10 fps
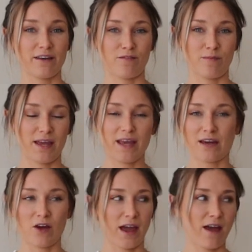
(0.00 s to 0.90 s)
for me,
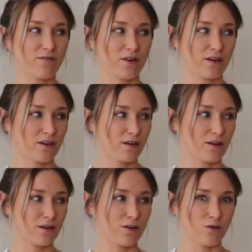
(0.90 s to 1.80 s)
and I have
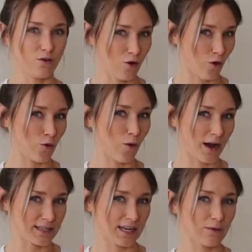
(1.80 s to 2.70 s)
no
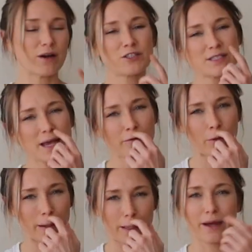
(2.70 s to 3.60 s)
idea. Well, I shouldn't say I have no
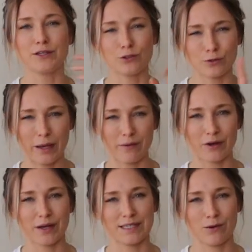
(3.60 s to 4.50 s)
idea. I do have an
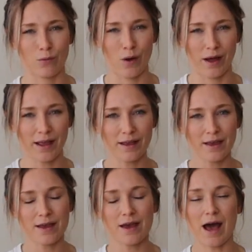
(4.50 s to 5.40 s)
idea why.
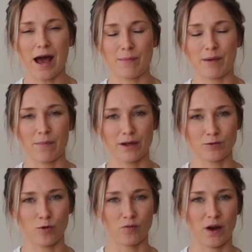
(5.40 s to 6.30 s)
I'm much
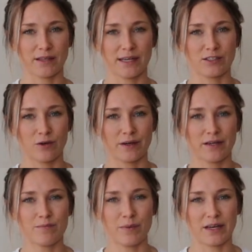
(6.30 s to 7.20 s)
more right leg
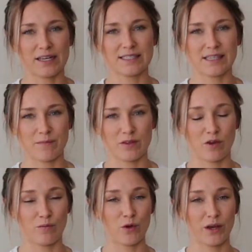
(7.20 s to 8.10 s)
dominant, but it is something
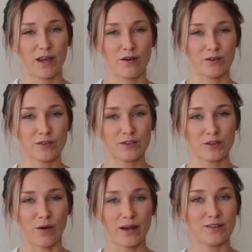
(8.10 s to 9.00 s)
that I'm working on.
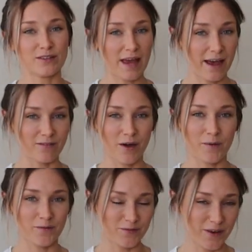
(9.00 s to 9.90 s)
So I have
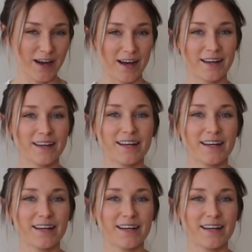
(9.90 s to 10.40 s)
far